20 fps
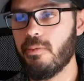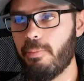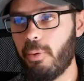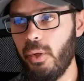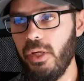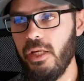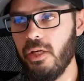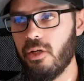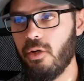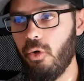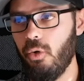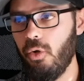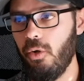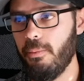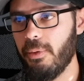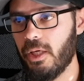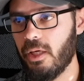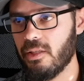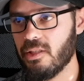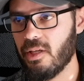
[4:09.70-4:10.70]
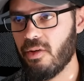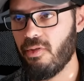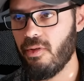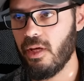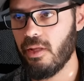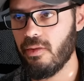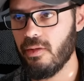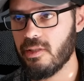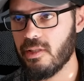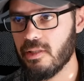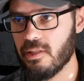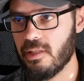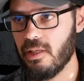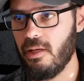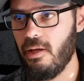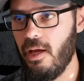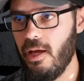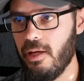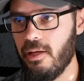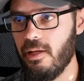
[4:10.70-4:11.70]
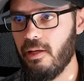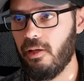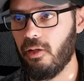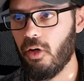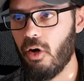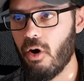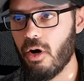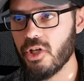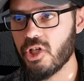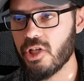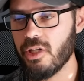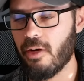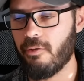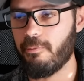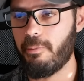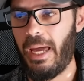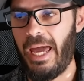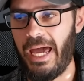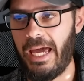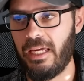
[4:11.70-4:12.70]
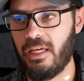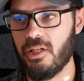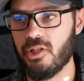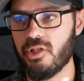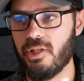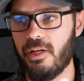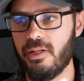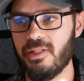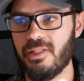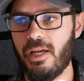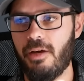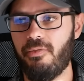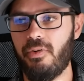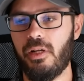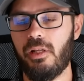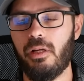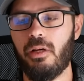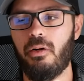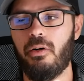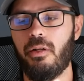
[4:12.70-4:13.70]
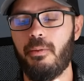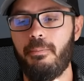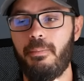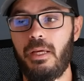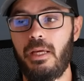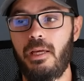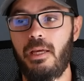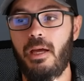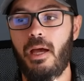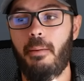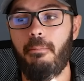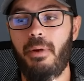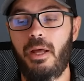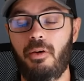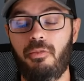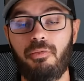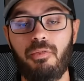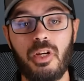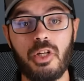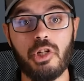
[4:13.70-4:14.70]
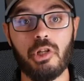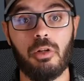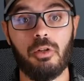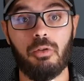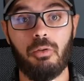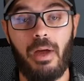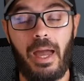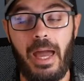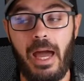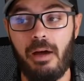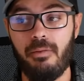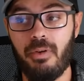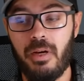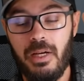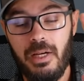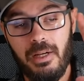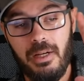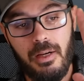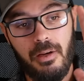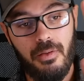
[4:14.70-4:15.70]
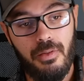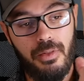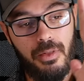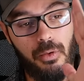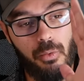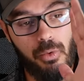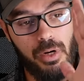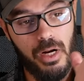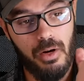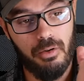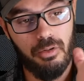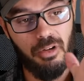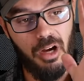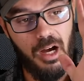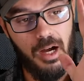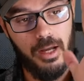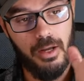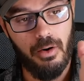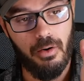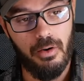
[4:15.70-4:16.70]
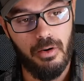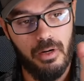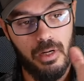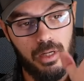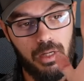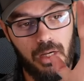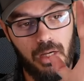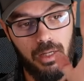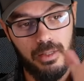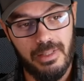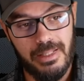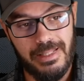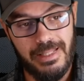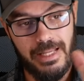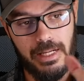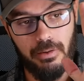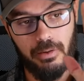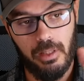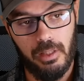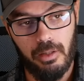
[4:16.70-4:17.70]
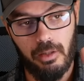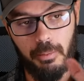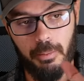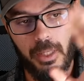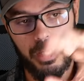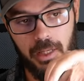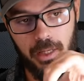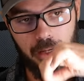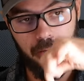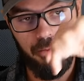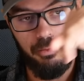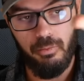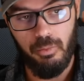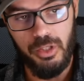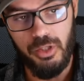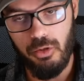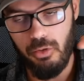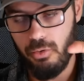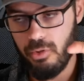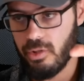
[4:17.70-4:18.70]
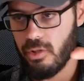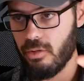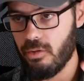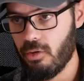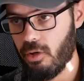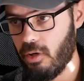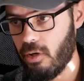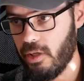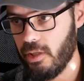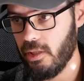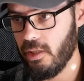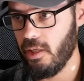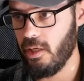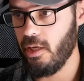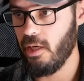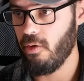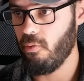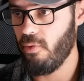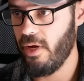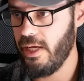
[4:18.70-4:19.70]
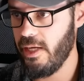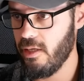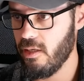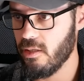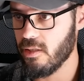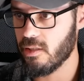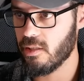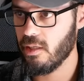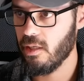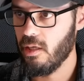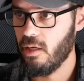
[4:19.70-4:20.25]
pretty cool because I think this is a large enough package that is definitely going to be beneficial to have the rear tire steer a little bit and reduce the turning radius